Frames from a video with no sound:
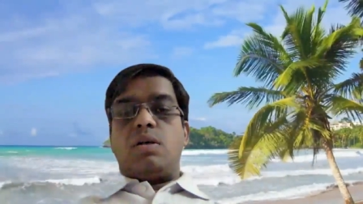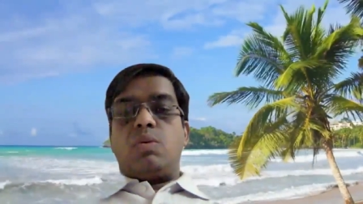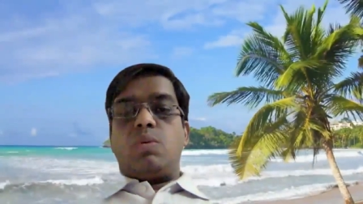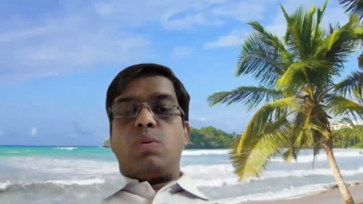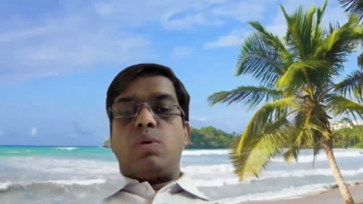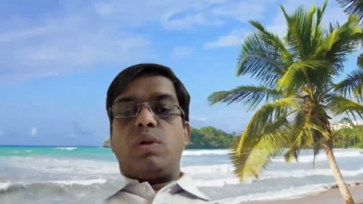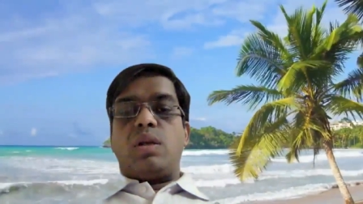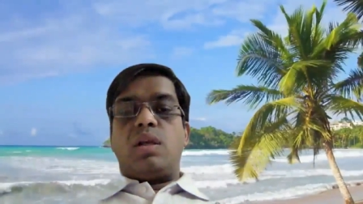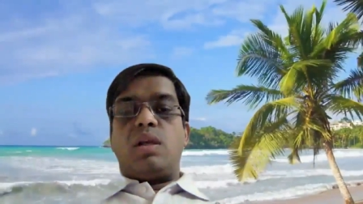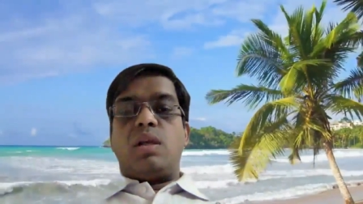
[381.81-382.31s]

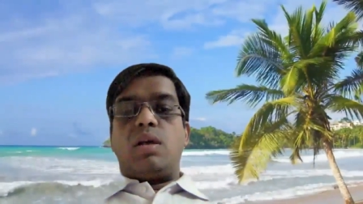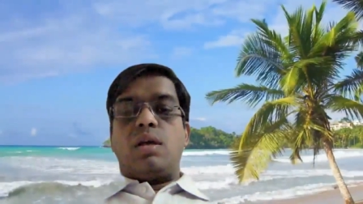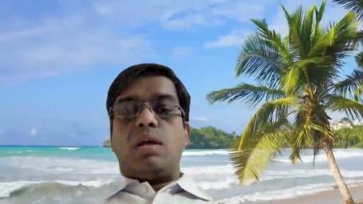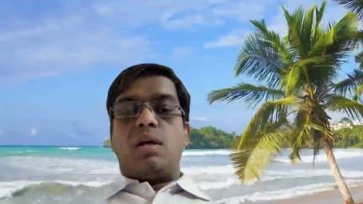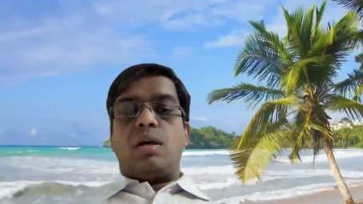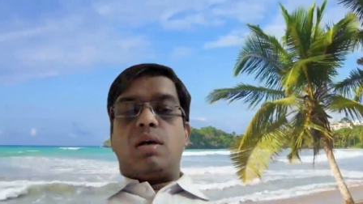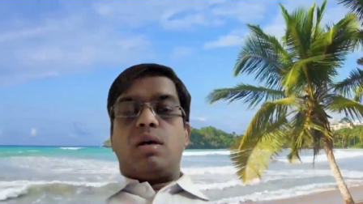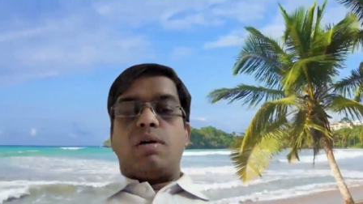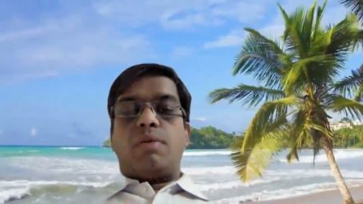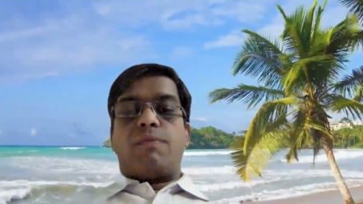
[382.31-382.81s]
only
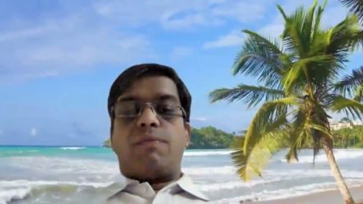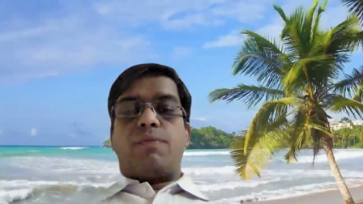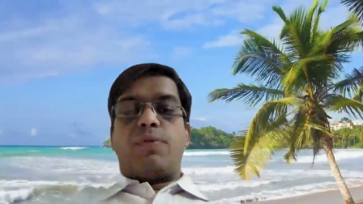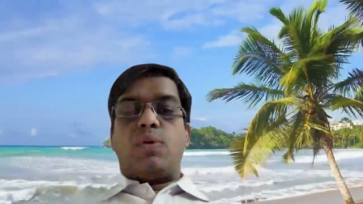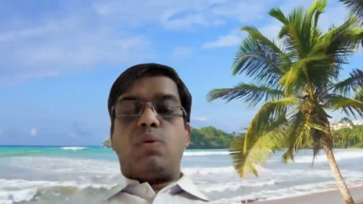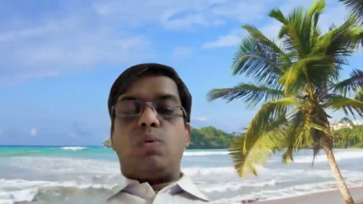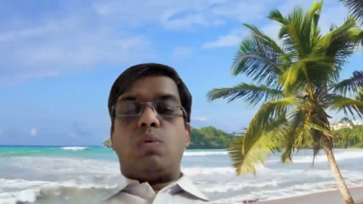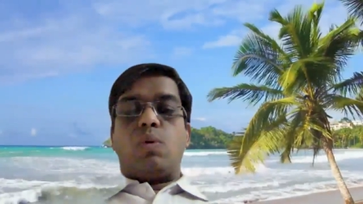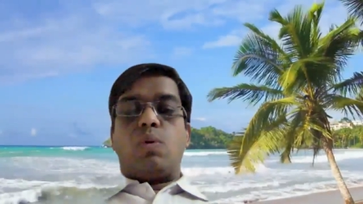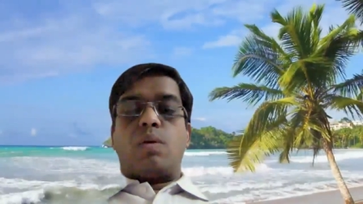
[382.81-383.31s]
a
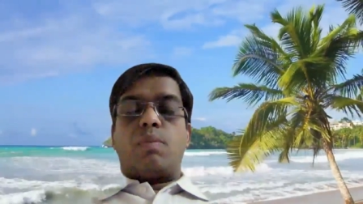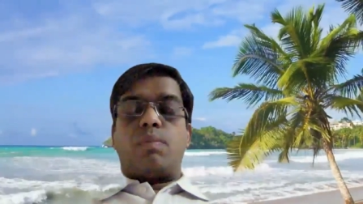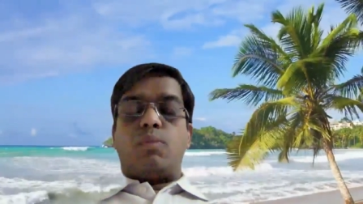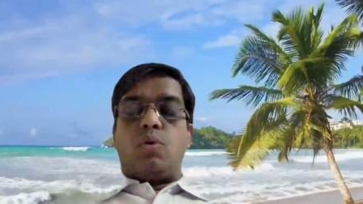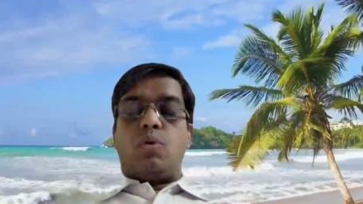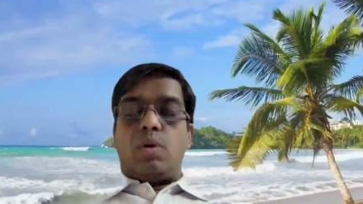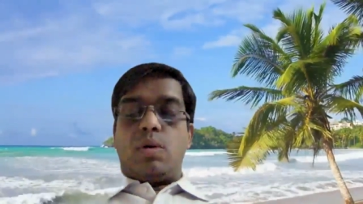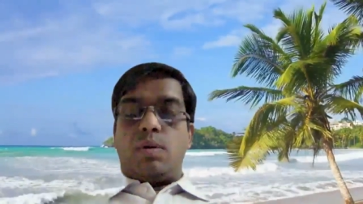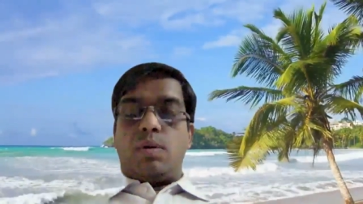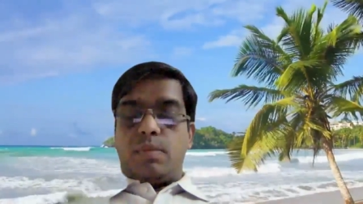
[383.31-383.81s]
few or
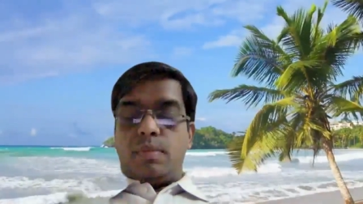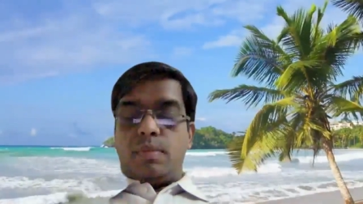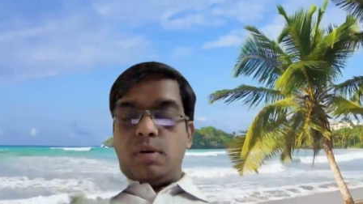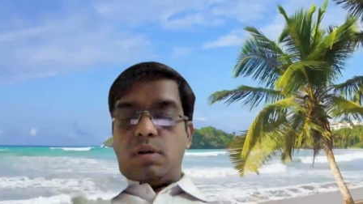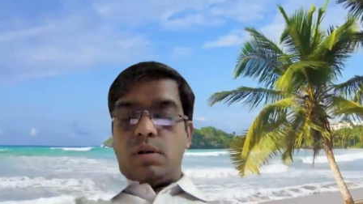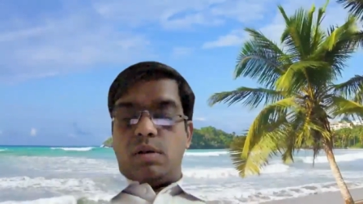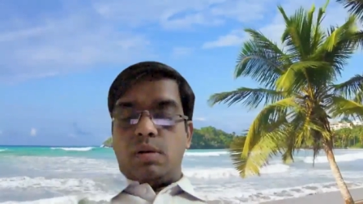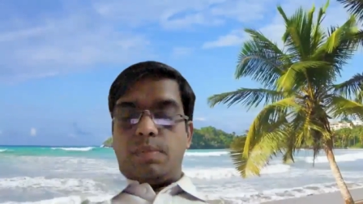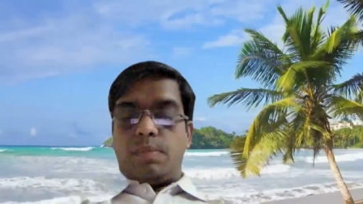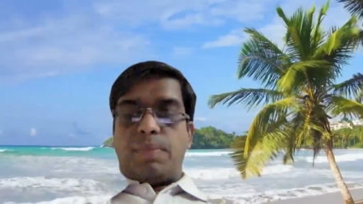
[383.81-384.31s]
more
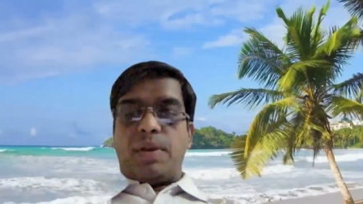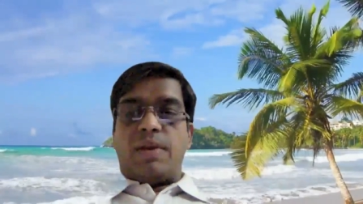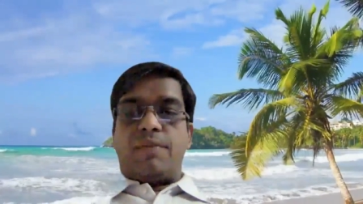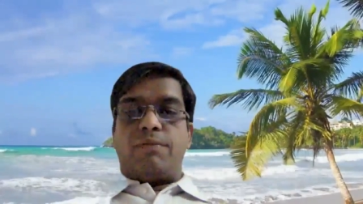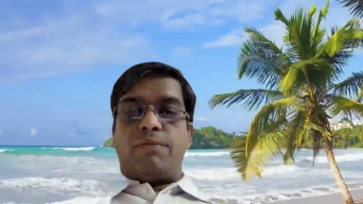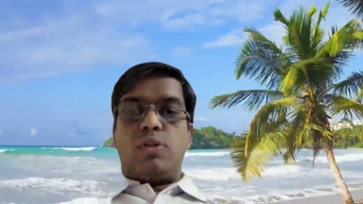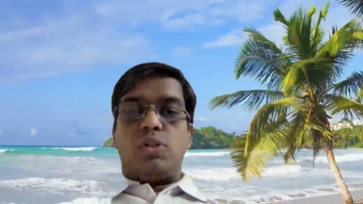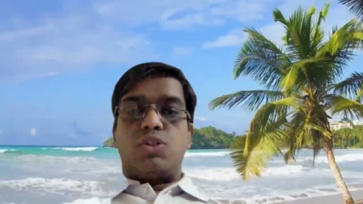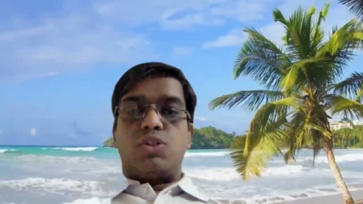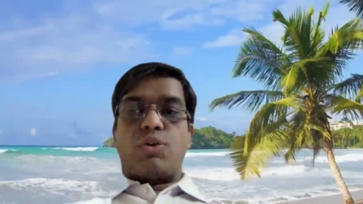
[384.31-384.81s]

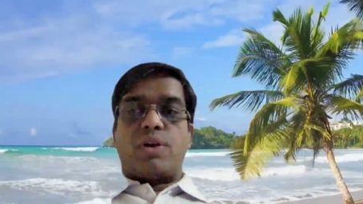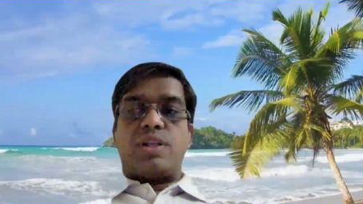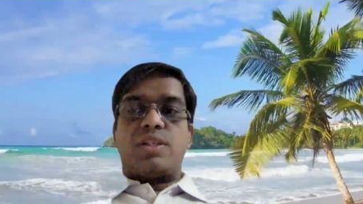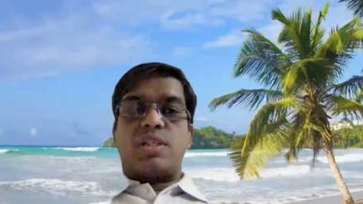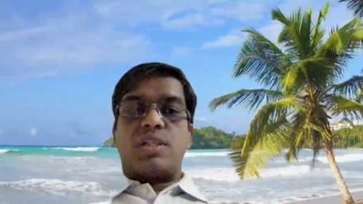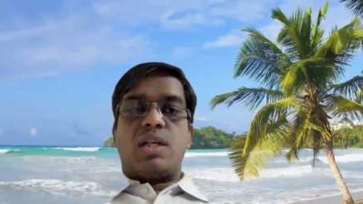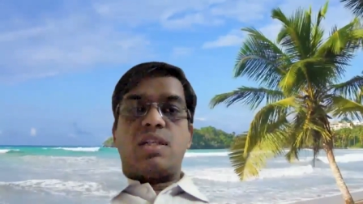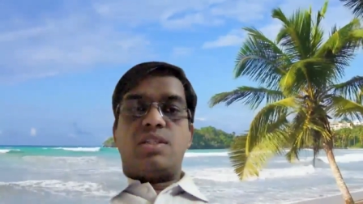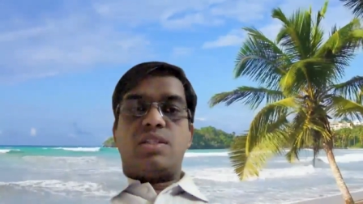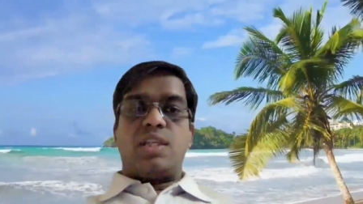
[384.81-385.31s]
painful
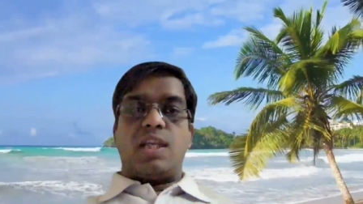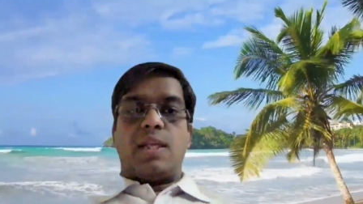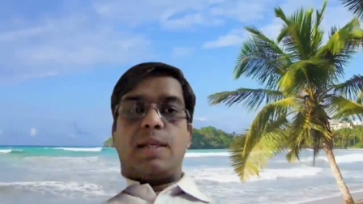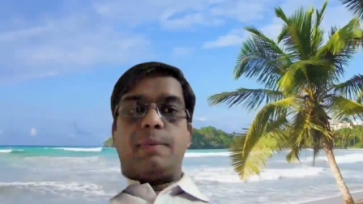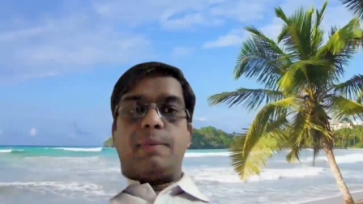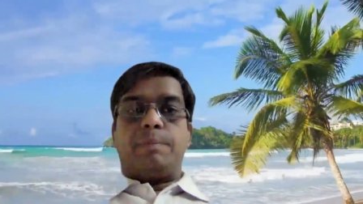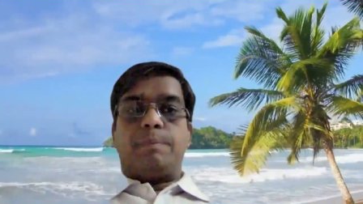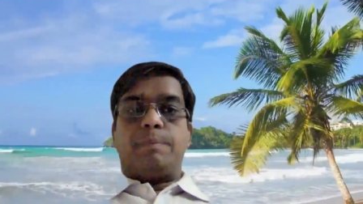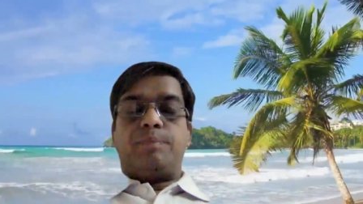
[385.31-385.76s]
joints are seen.